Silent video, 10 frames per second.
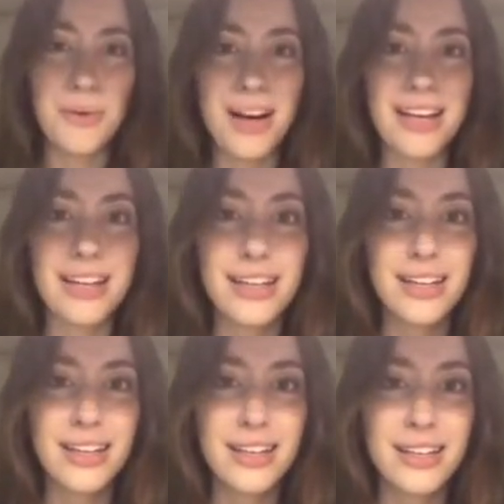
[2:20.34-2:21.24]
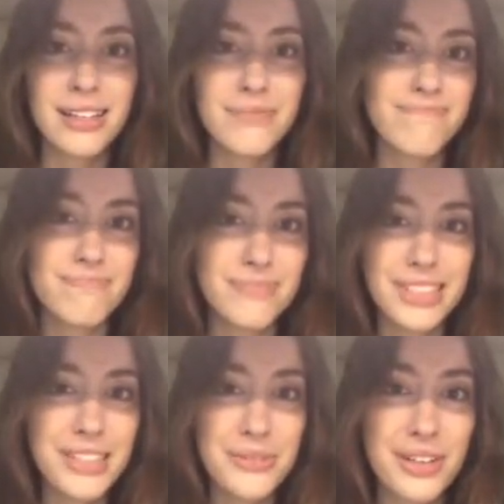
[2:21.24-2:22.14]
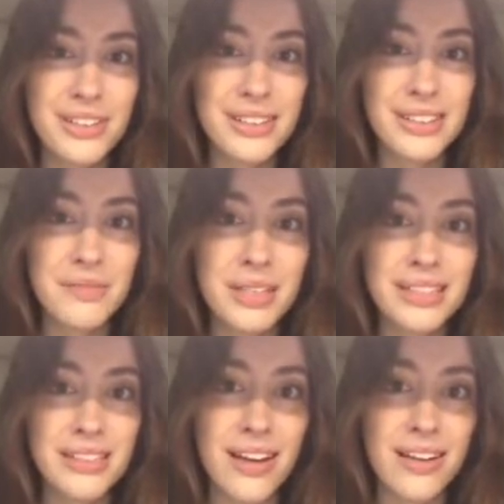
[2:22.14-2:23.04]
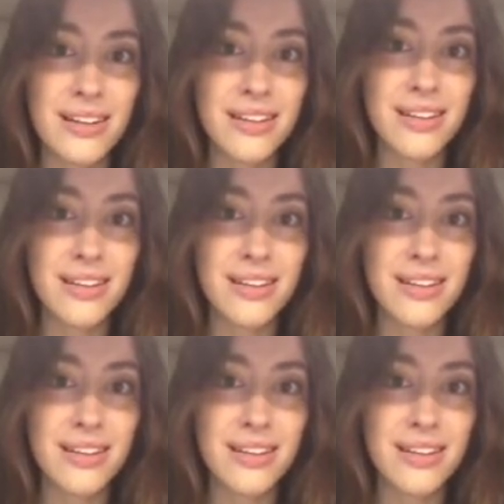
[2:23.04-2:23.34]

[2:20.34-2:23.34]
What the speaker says: I didn't want her to see me as not